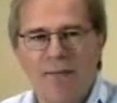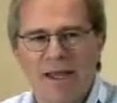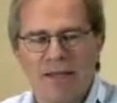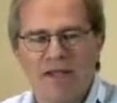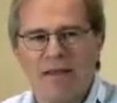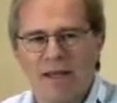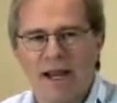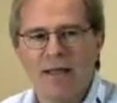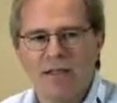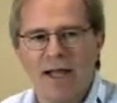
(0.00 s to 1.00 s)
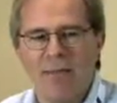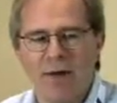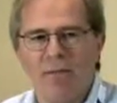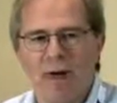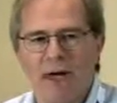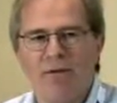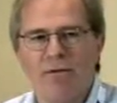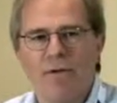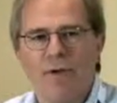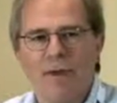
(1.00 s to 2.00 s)
that means in the next couple of
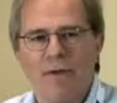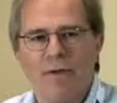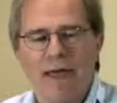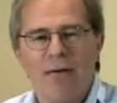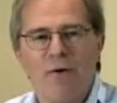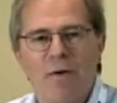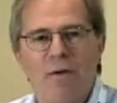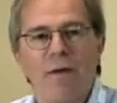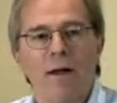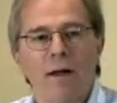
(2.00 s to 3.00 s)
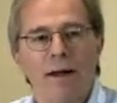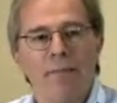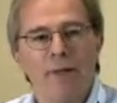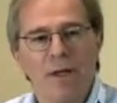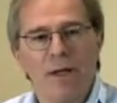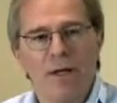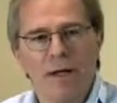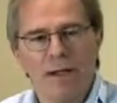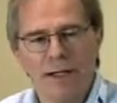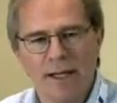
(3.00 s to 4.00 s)
months, they will
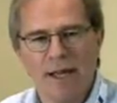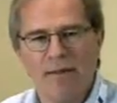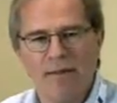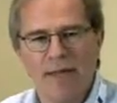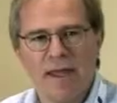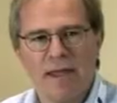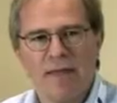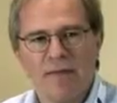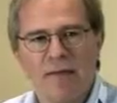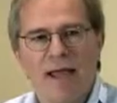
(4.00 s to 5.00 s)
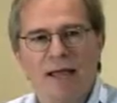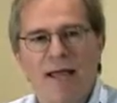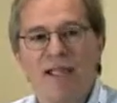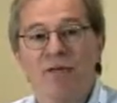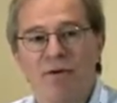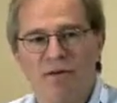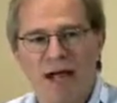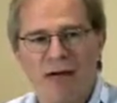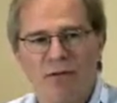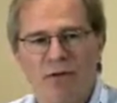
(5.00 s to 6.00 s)
get the database
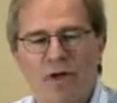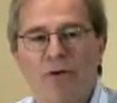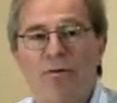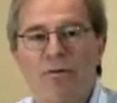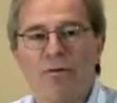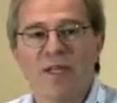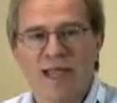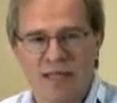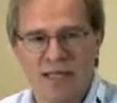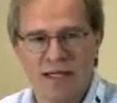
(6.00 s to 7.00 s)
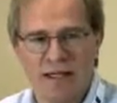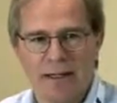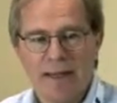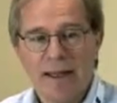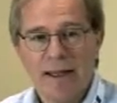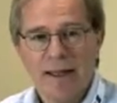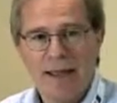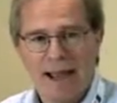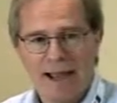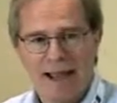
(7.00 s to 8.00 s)
providers to go through testing,
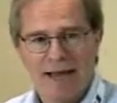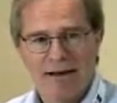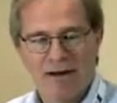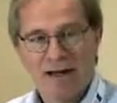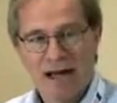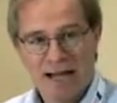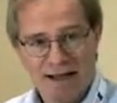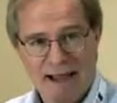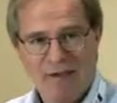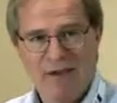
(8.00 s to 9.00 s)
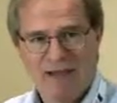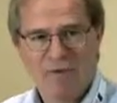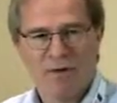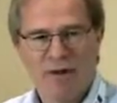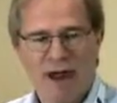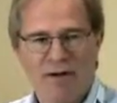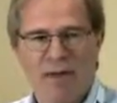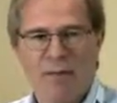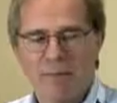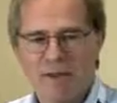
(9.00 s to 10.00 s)
and a database provider
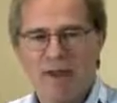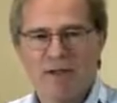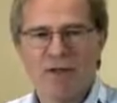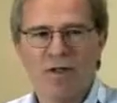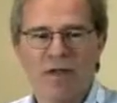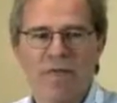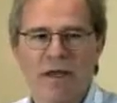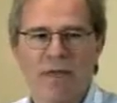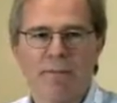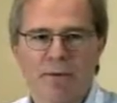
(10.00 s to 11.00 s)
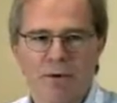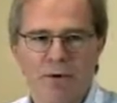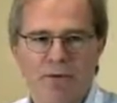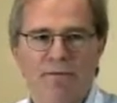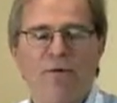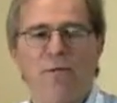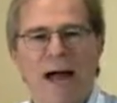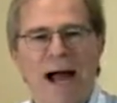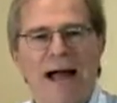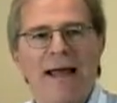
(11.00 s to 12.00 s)
can potentially be approved
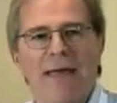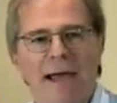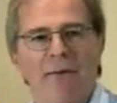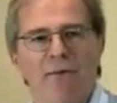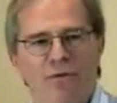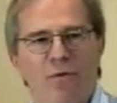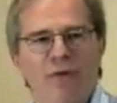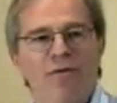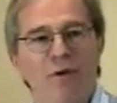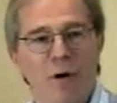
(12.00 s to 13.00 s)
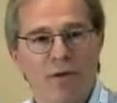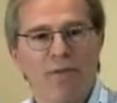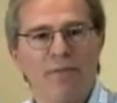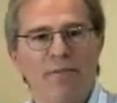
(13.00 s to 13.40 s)
by April 24th.